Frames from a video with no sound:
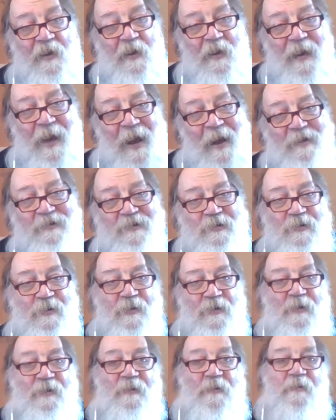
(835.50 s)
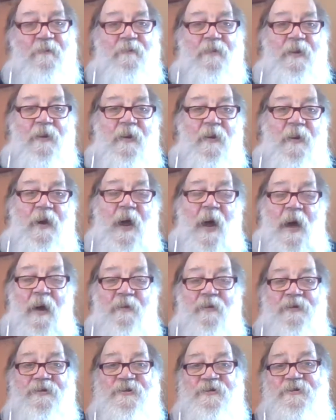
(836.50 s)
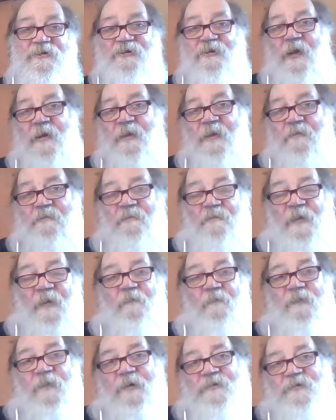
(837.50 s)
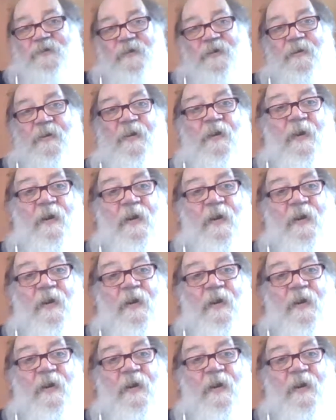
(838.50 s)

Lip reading: the national, Congress and Senate and president,